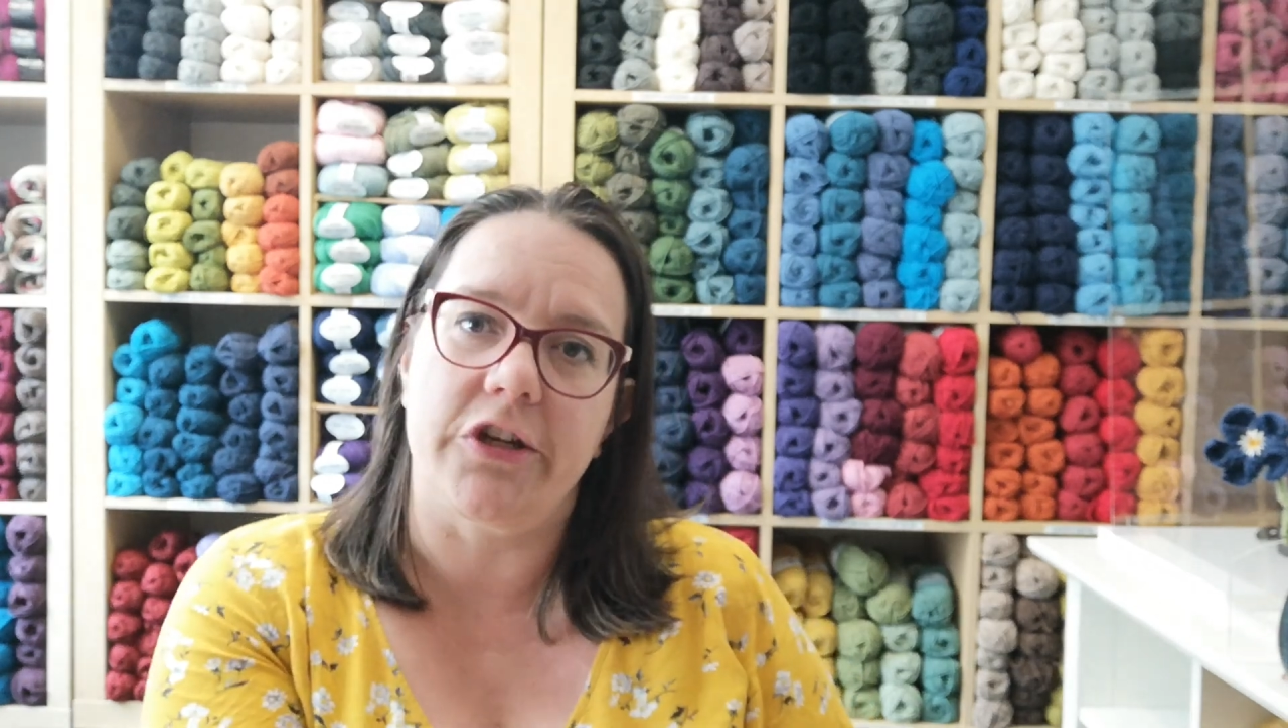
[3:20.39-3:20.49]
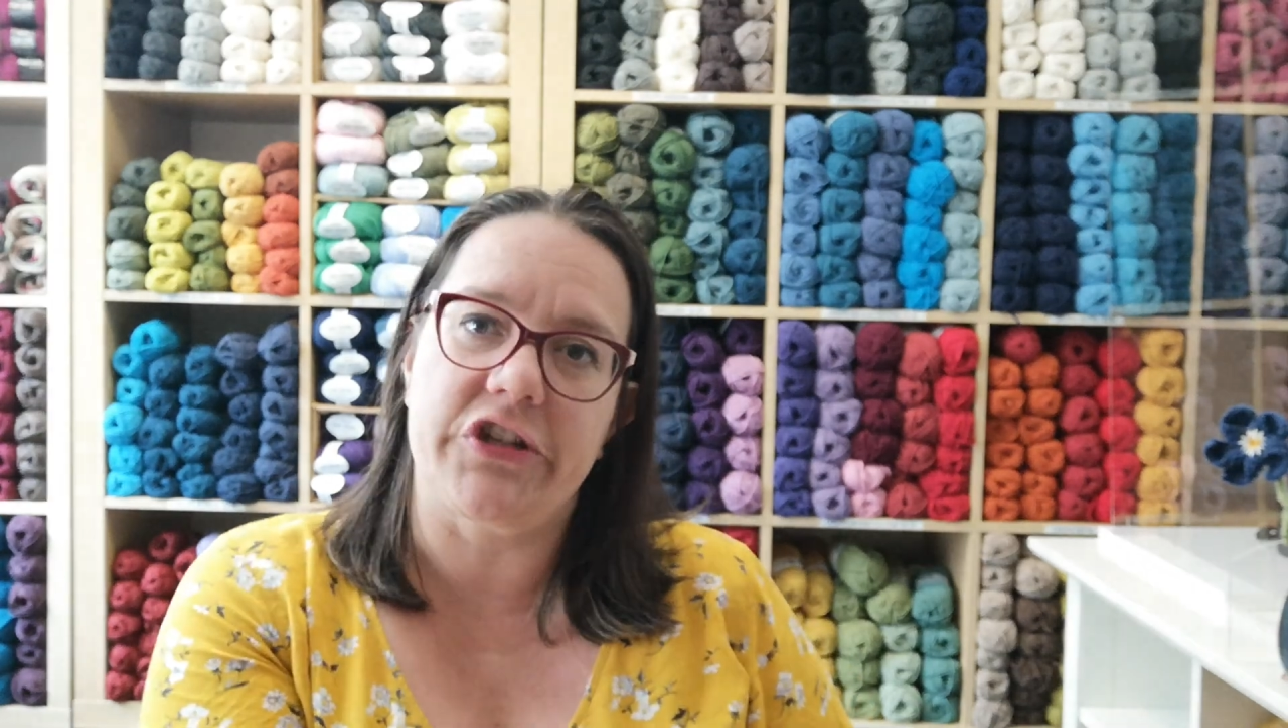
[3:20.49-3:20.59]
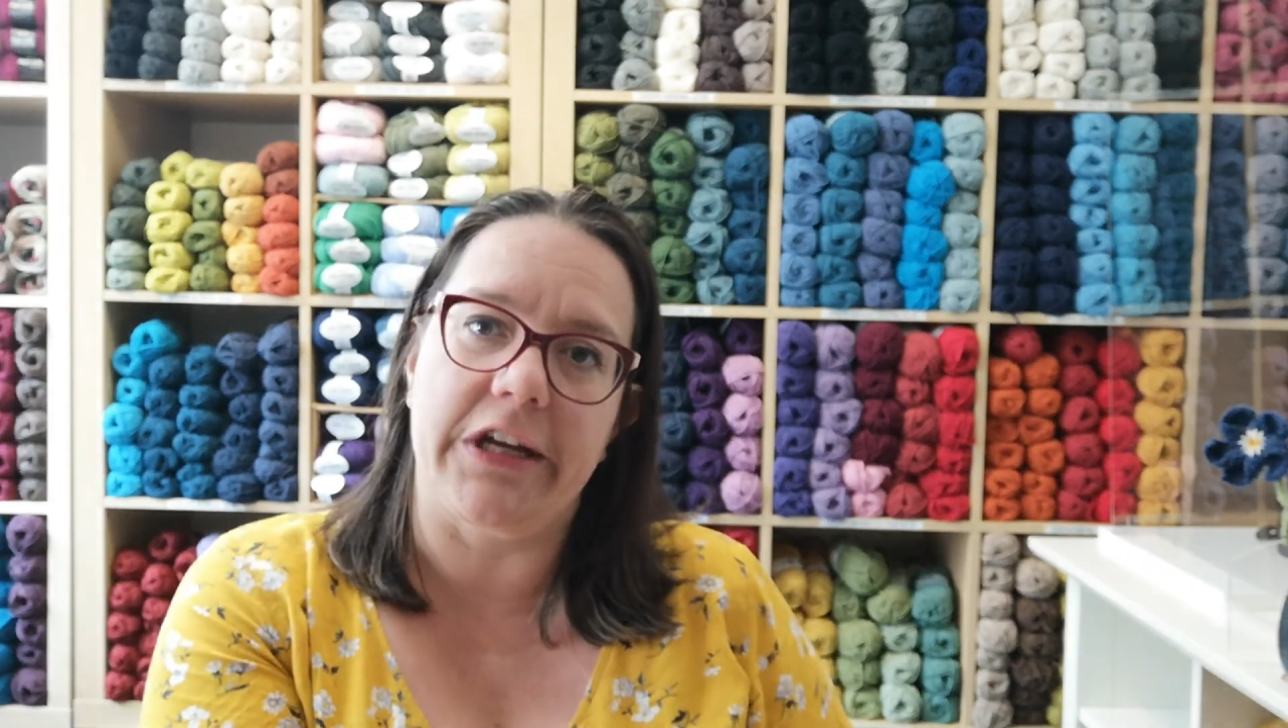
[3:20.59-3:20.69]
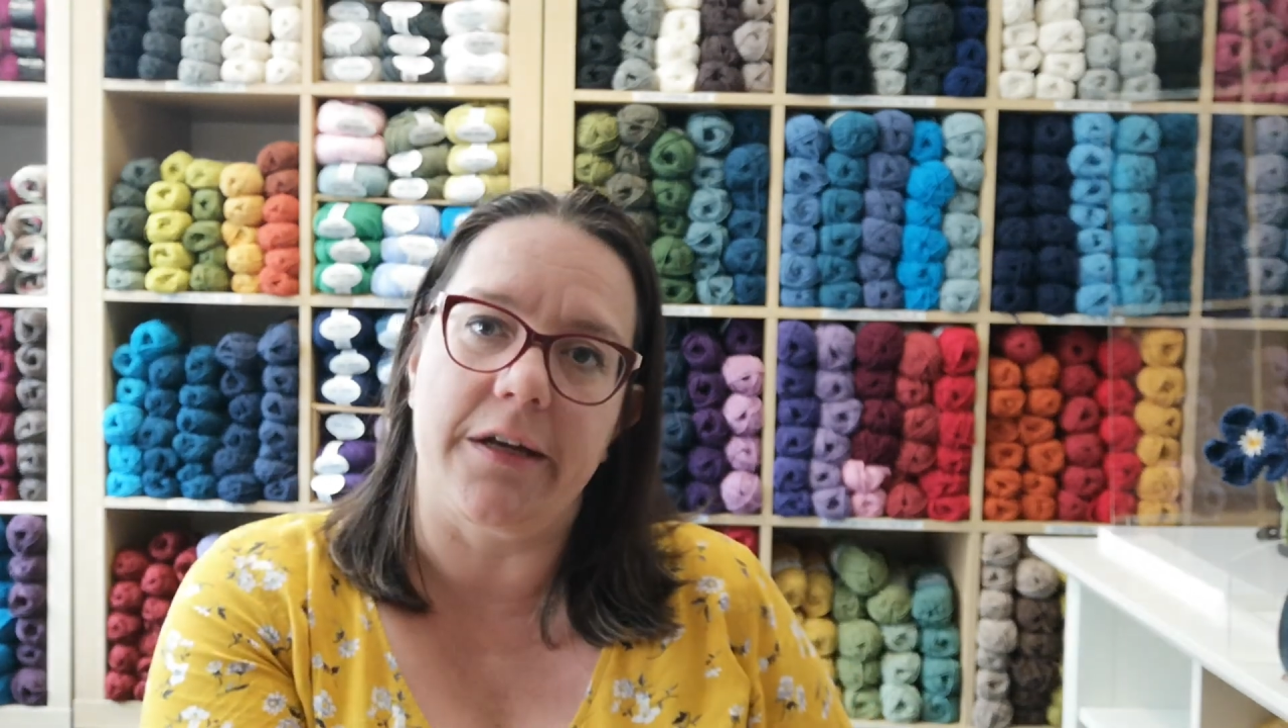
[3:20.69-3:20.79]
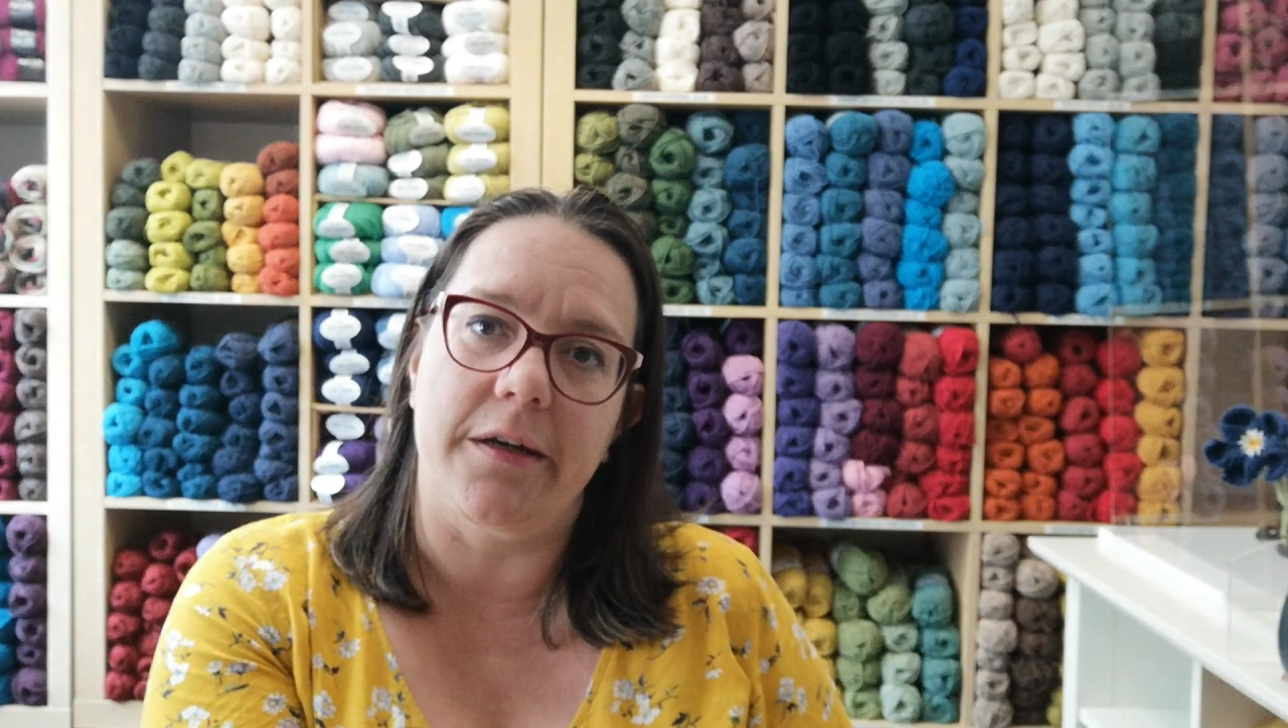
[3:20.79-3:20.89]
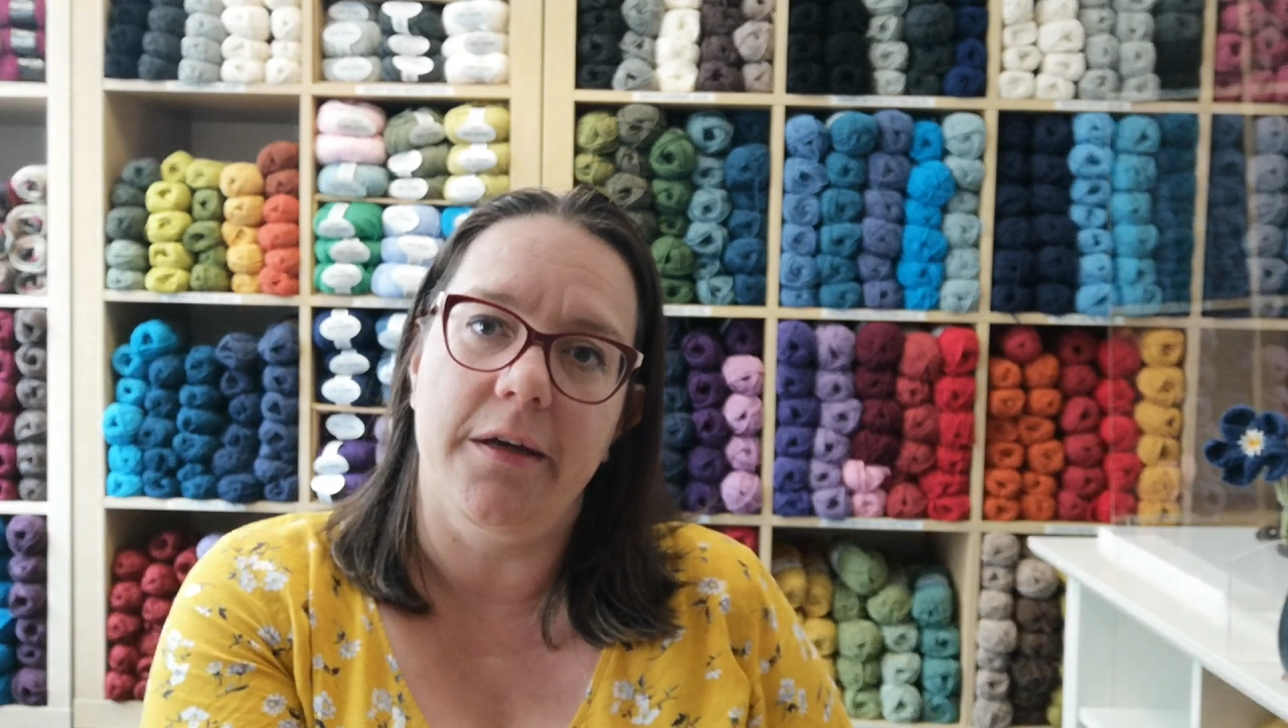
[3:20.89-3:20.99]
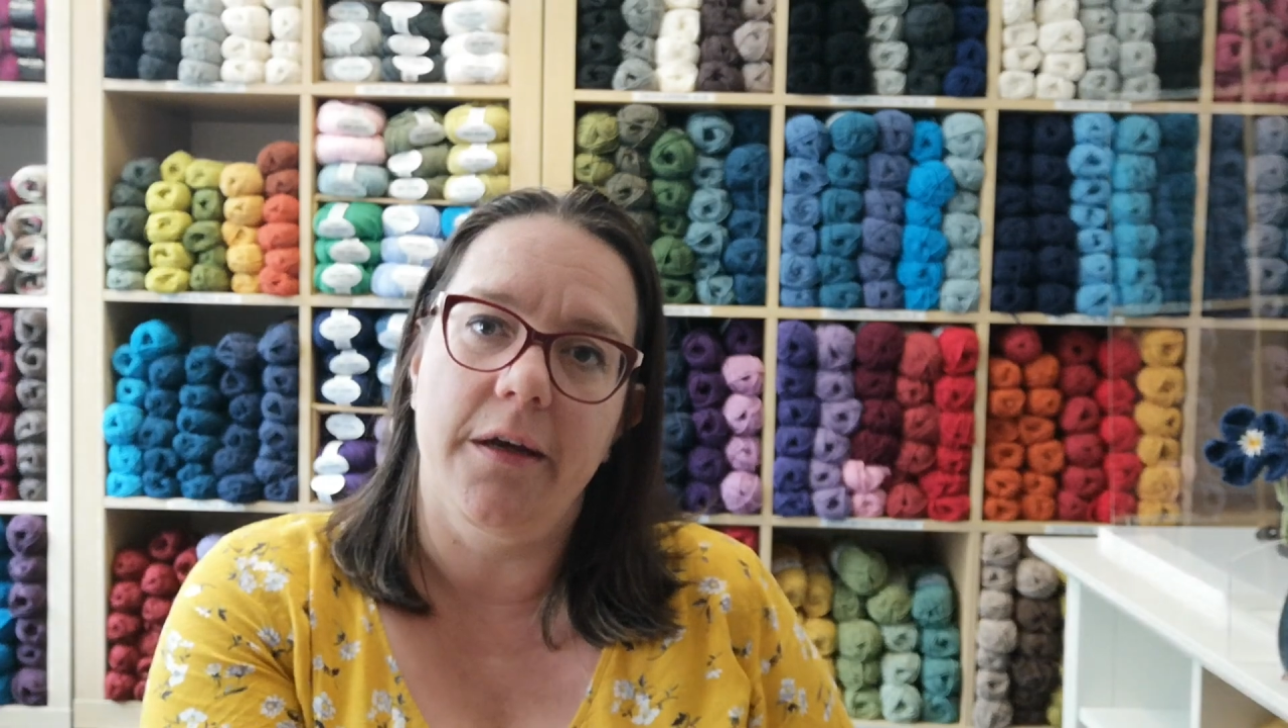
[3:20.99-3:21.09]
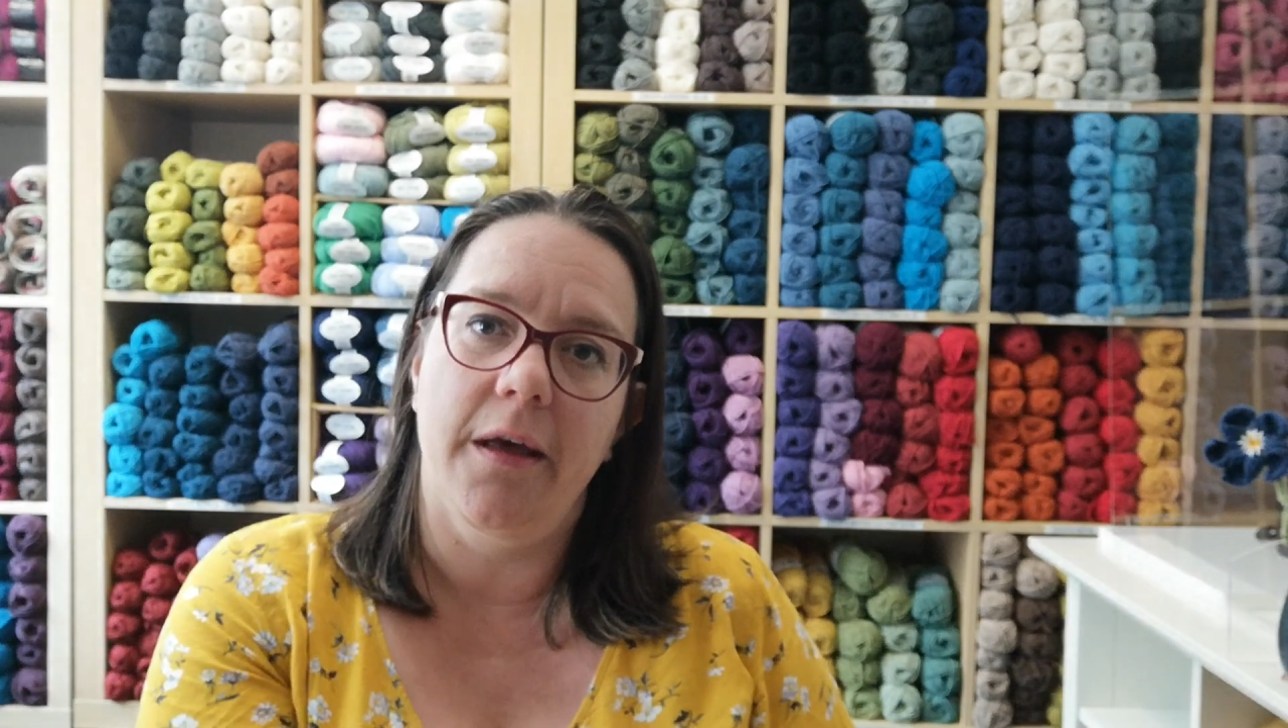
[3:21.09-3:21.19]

chain,